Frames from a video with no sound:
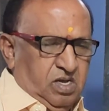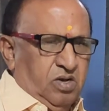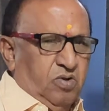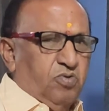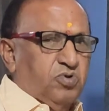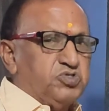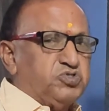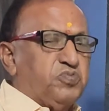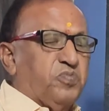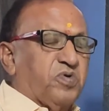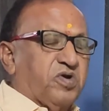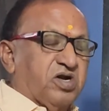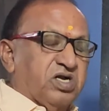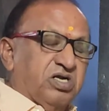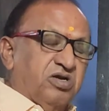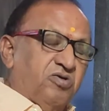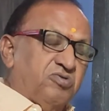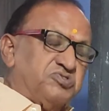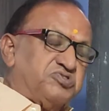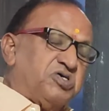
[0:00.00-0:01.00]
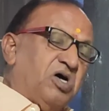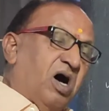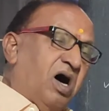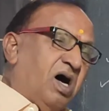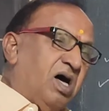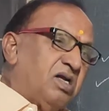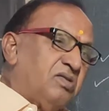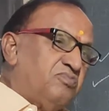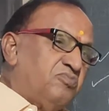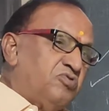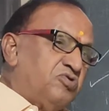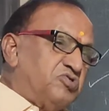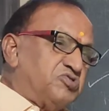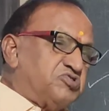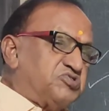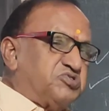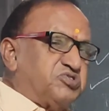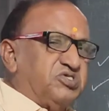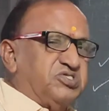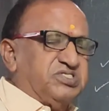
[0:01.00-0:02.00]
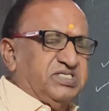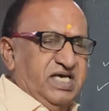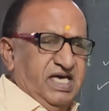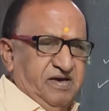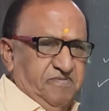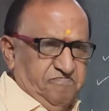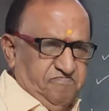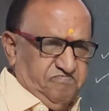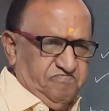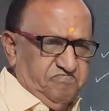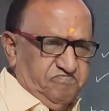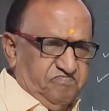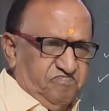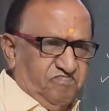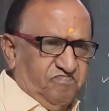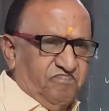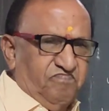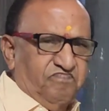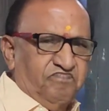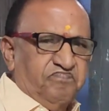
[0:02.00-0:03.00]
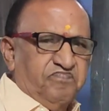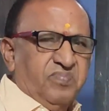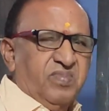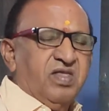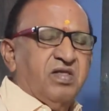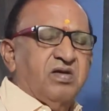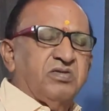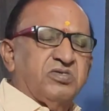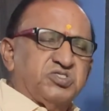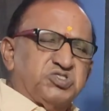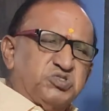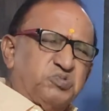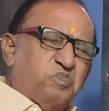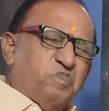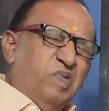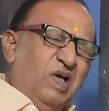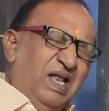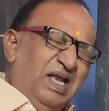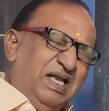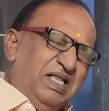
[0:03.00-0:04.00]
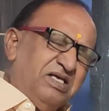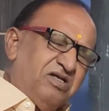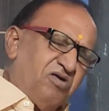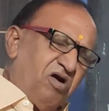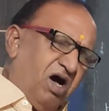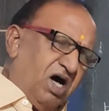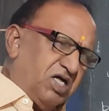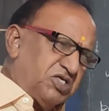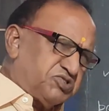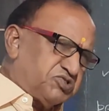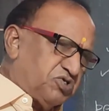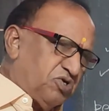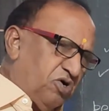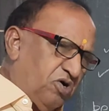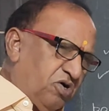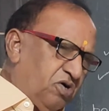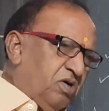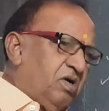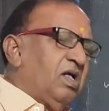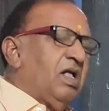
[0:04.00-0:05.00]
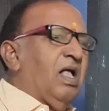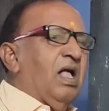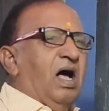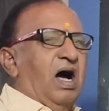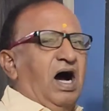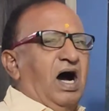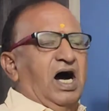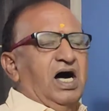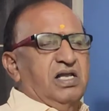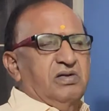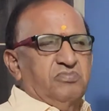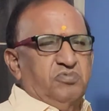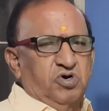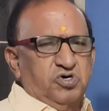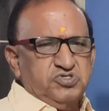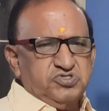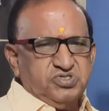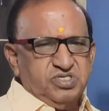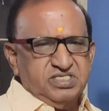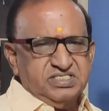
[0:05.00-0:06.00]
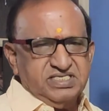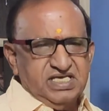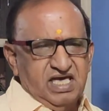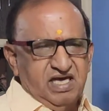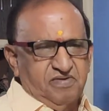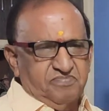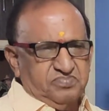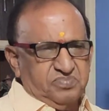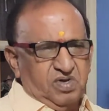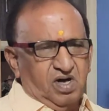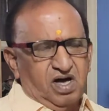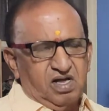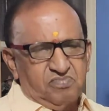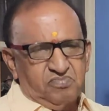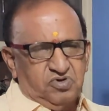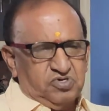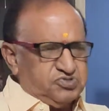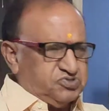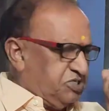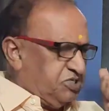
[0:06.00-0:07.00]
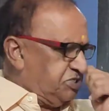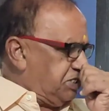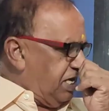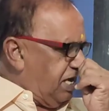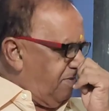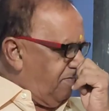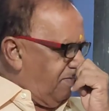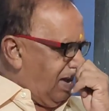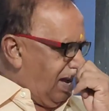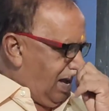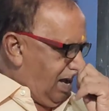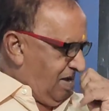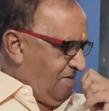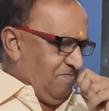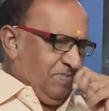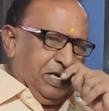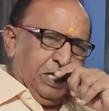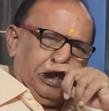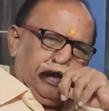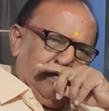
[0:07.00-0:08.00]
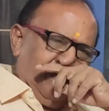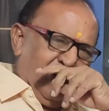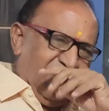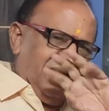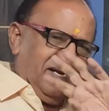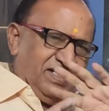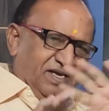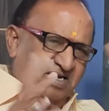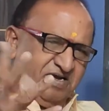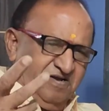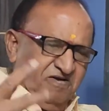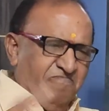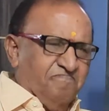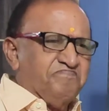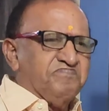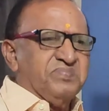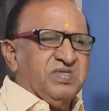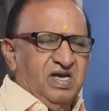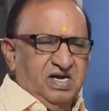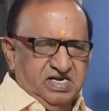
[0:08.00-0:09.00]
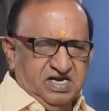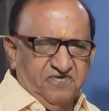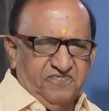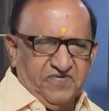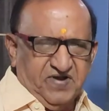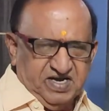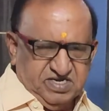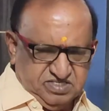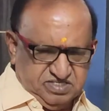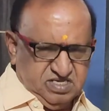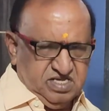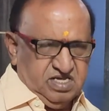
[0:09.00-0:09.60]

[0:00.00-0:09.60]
which pronounce almost the same. Spelling also almost the same, but it's minor different.